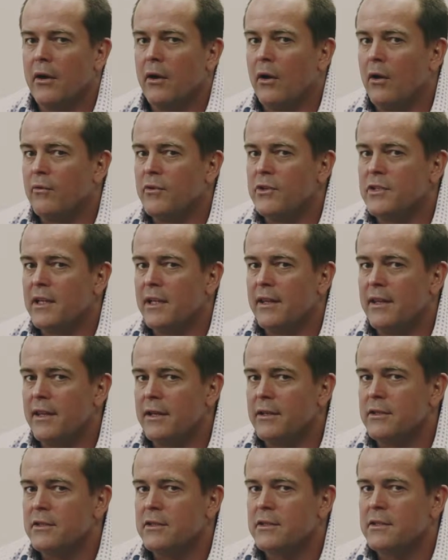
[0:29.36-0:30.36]
obviously
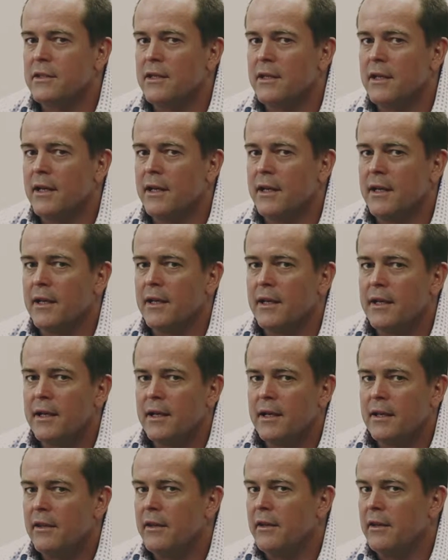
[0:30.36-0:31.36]
there's
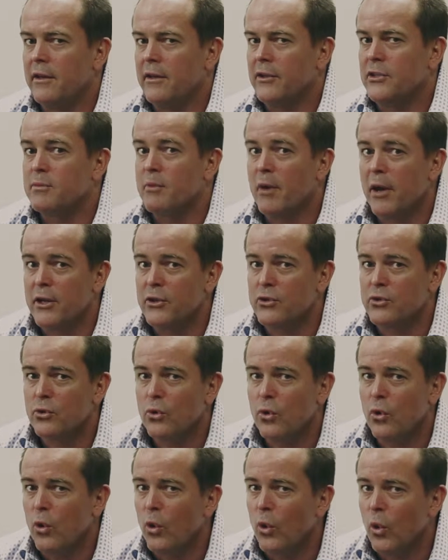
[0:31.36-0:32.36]
the spine is
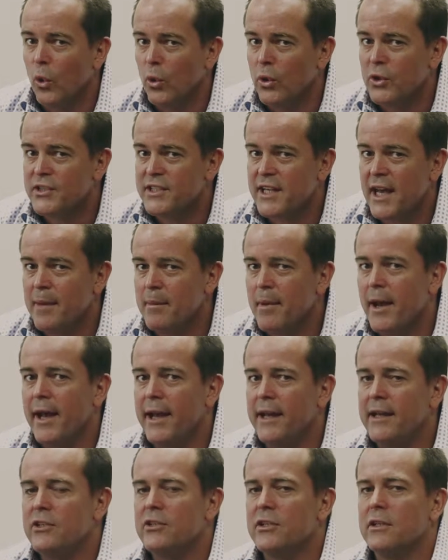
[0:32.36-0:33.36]
all the same
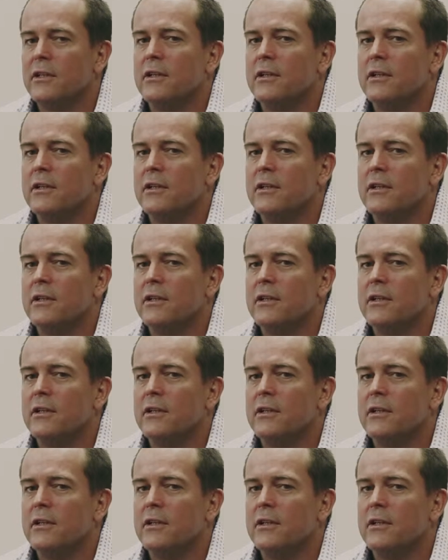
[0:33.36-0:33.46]
age,